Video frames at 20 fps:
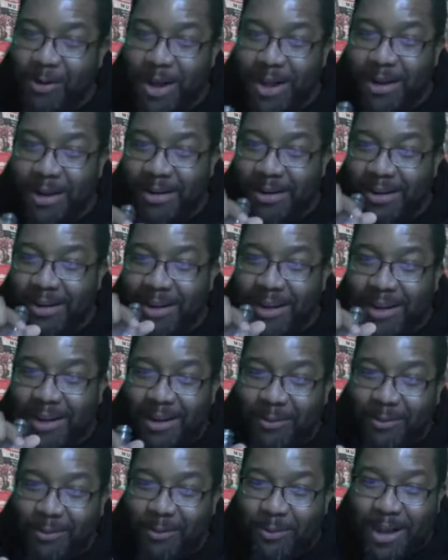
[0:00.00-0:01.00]
Junior,
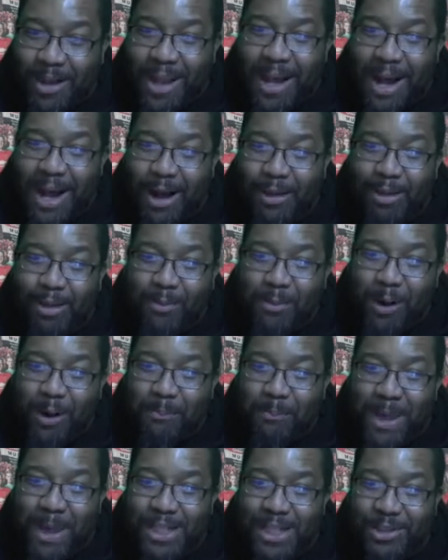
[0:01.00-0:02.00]
come on, now,
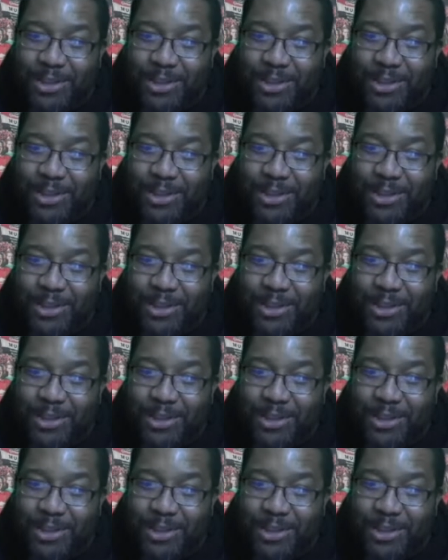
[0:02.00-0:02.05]
Bridge.